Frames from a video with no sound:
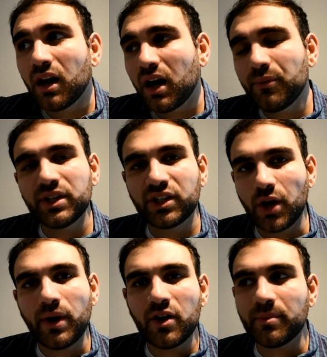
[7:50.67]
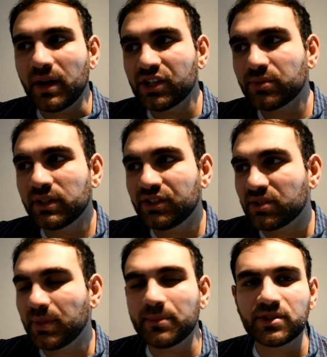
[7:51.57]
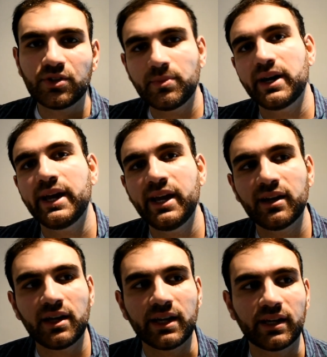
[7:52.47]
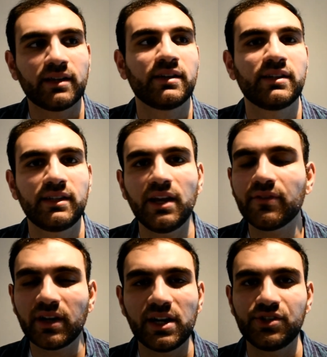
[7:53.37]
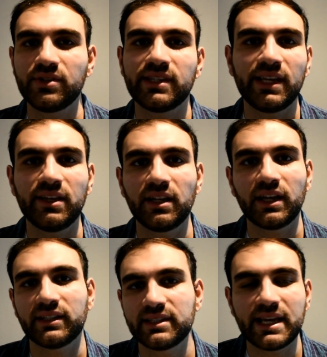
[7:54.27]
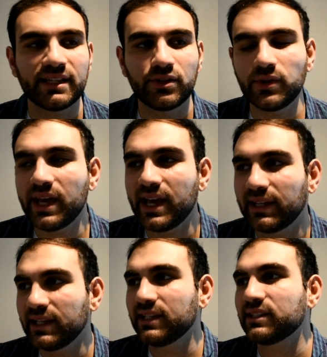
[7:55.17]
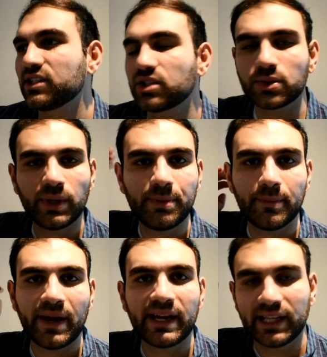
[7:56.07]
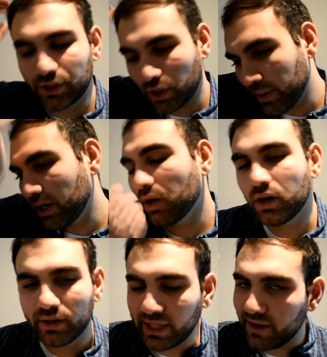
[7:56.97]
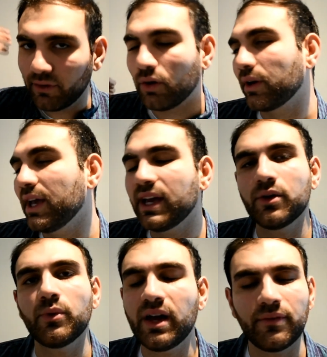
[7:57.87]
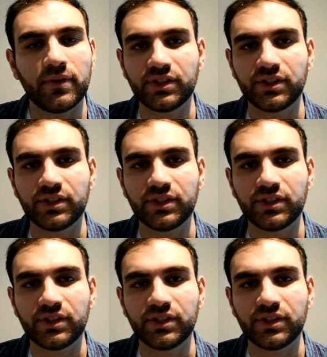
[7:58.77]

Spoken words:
I want to go out, but I just want to just be able to do my hair like the other guys you see. Like, they can do their hair, they can sweep it back, they grow it long, they have long hair, whatever.